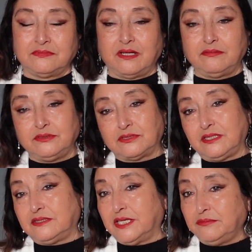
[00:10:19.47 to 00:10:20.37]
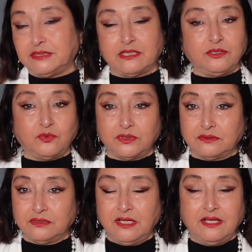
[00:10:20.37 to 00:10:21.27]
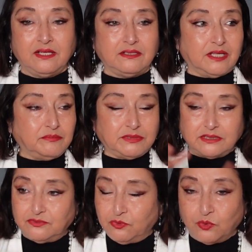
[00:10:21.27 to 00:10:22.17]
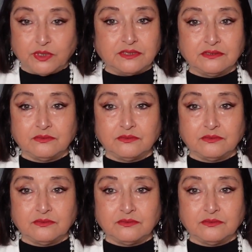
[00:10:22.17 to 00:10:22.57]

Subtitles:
Obviously, time is liquid. Time is fluid.